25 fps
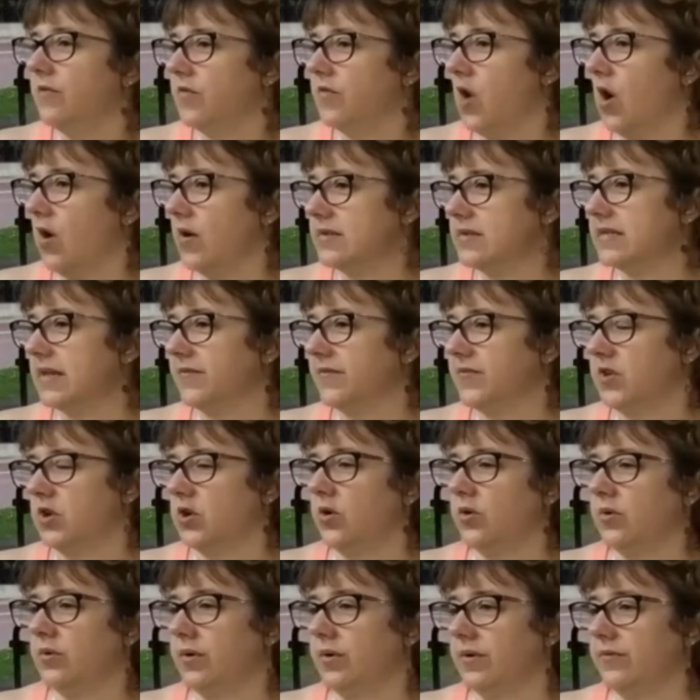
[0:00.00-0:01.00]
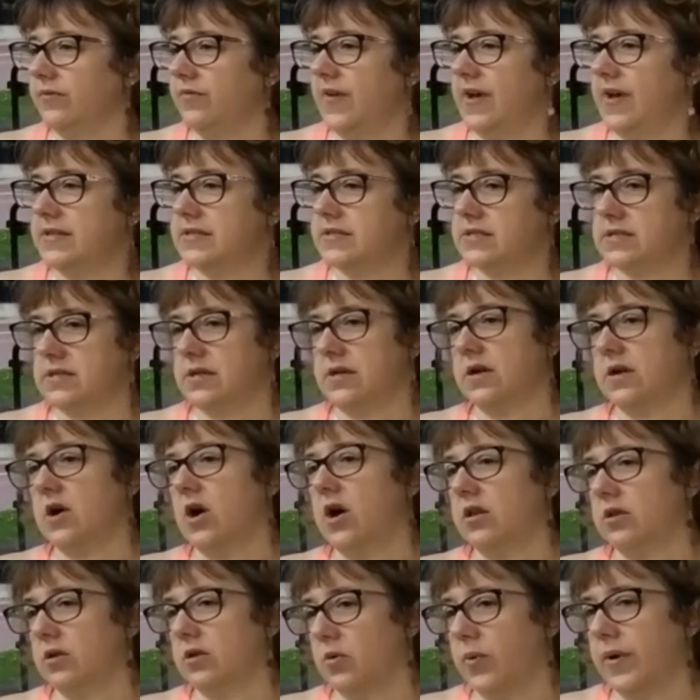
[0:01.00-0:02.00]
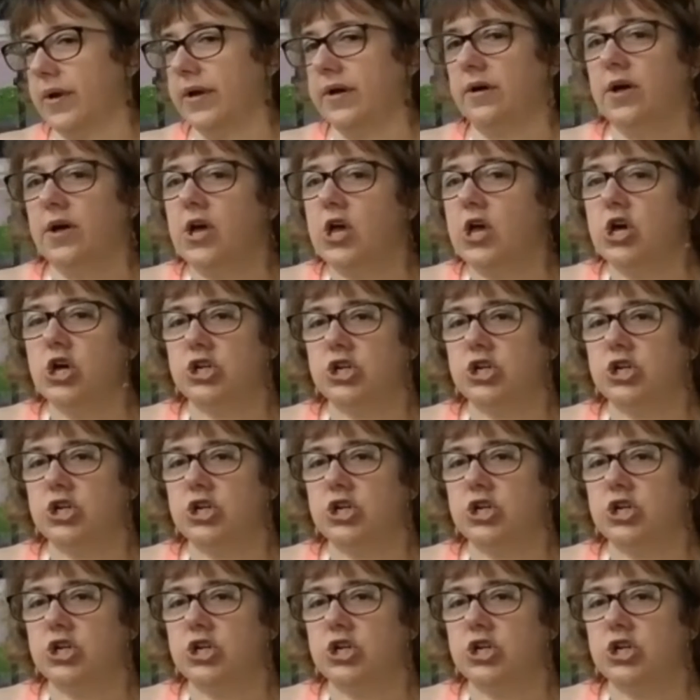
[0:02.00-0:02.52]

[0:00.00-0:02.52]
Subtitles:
You always, if you don't invest in a color wheel,